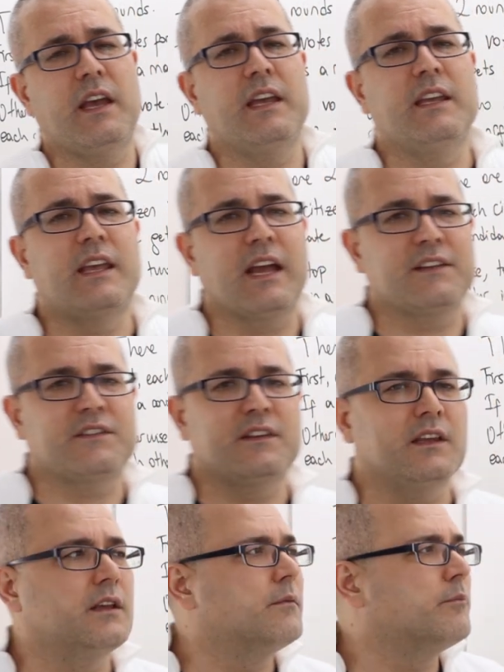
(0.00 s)
A gets
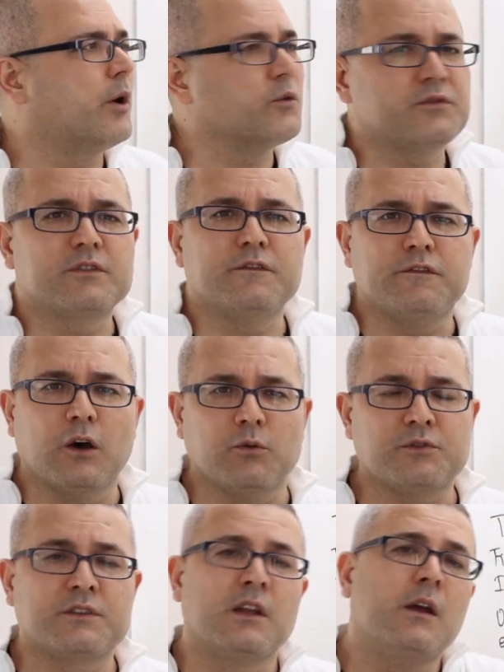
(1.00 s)
the most
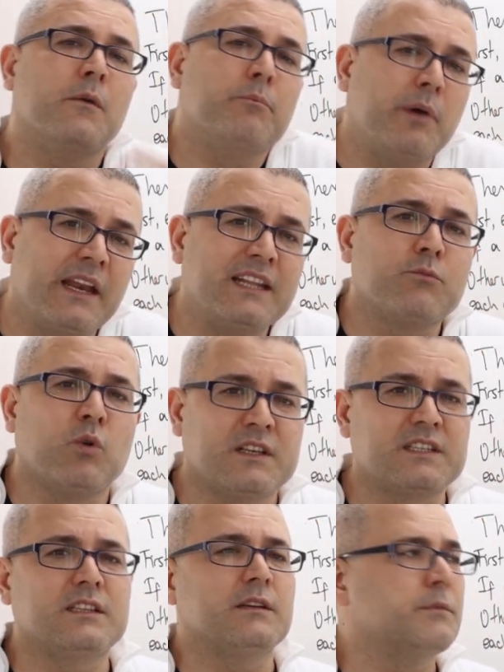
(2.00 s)
votes, but it
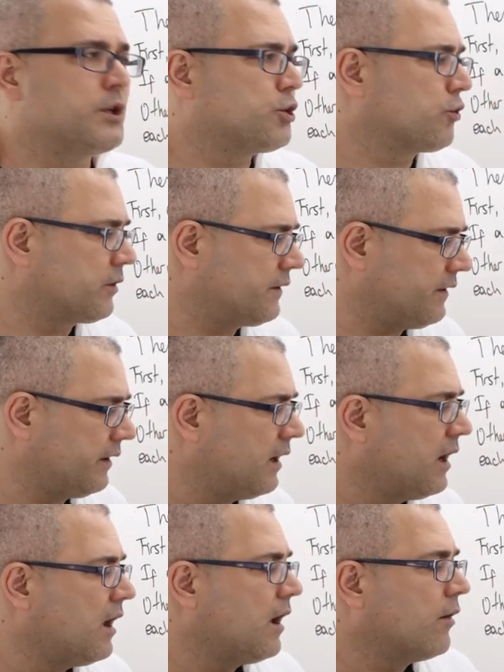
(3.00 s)
wasn't a majority.
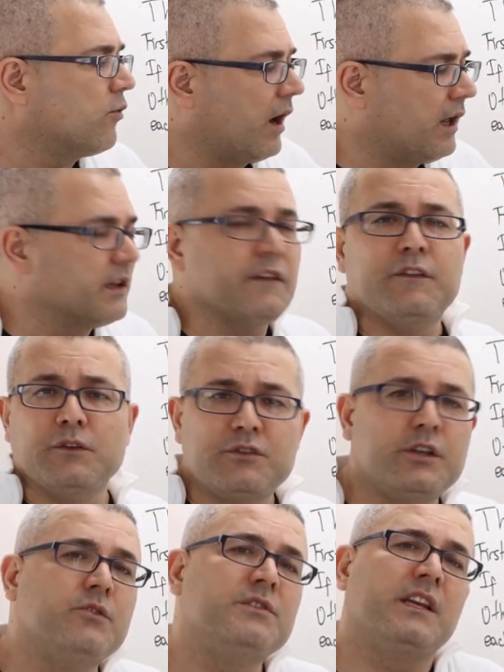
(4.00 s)
Well, if you
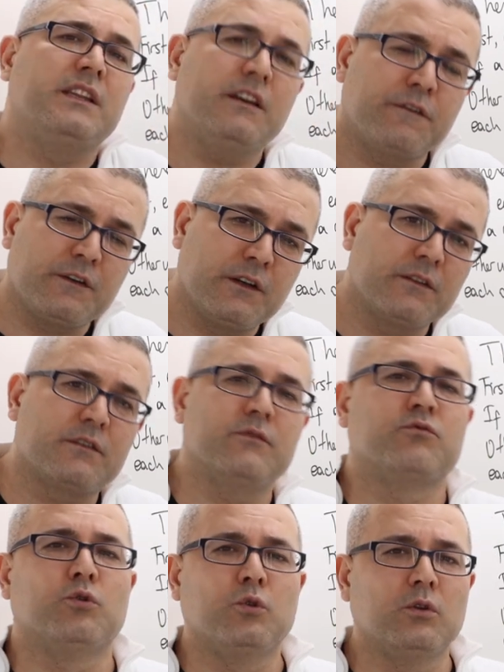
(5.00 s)
choose a different
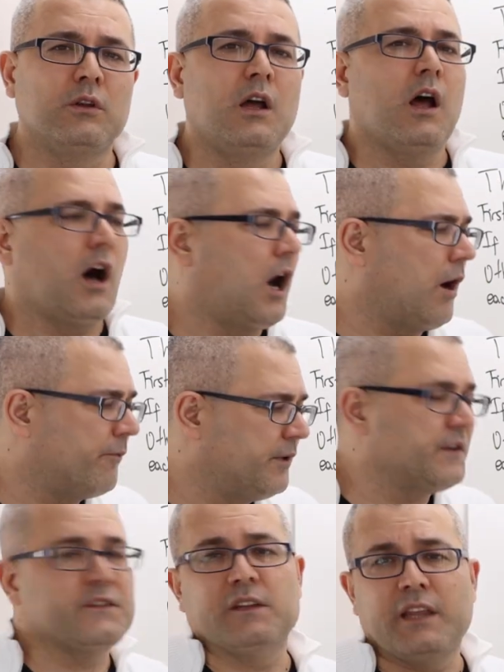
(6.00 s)
rule,
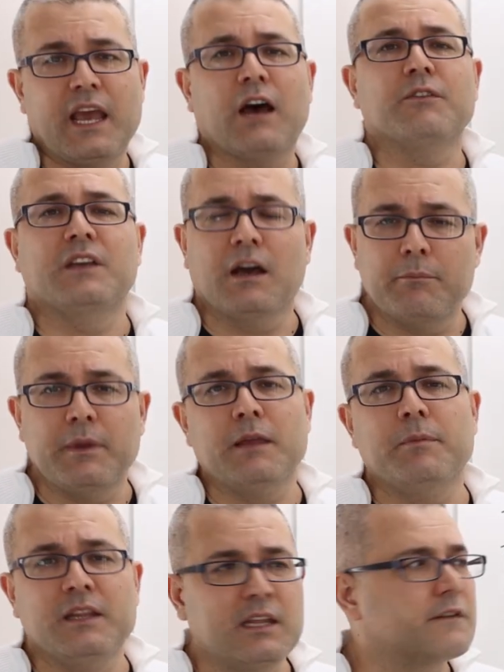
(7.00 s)
obviously the outcome
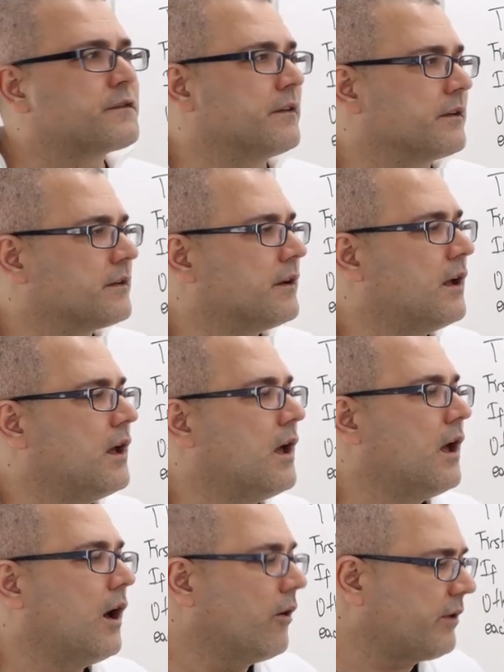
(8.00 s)
may be different.
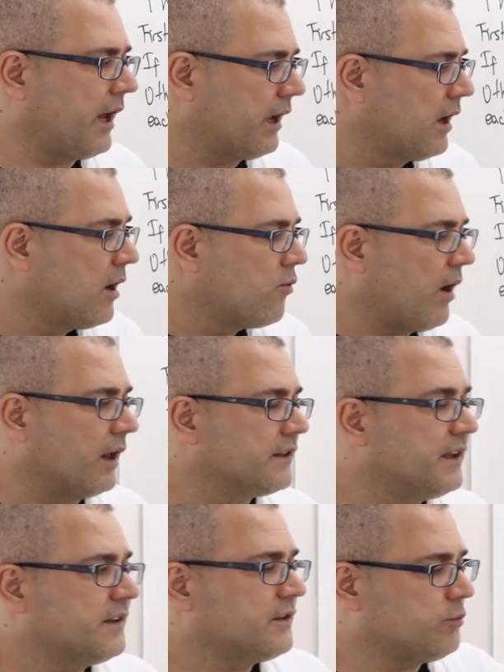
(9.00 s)
Okay, well,
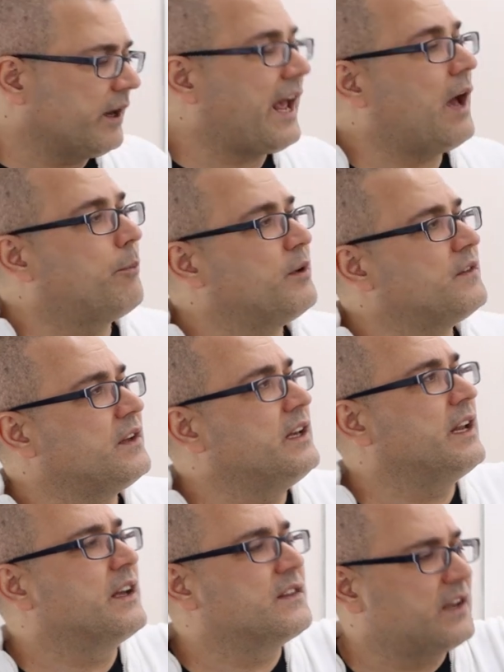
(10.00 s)
this is what happens
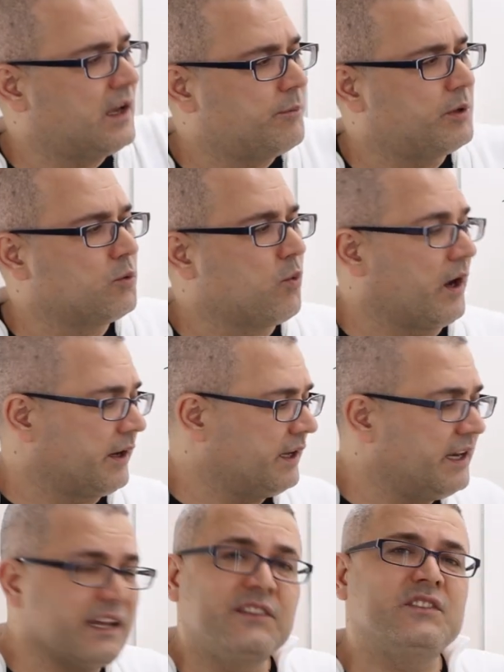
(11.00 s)
in example one.
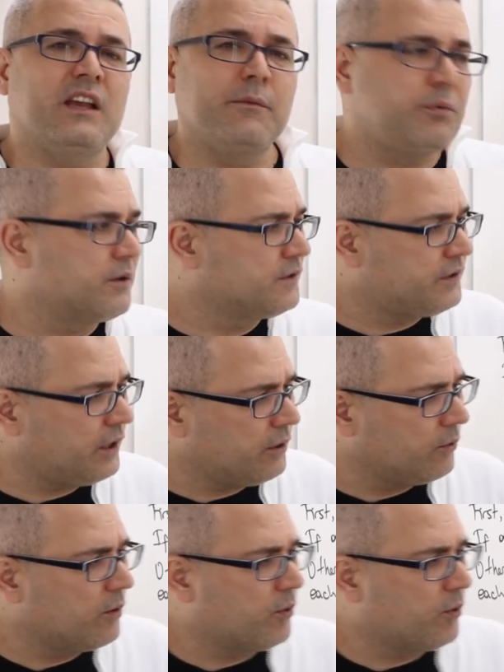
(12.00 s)
In example two,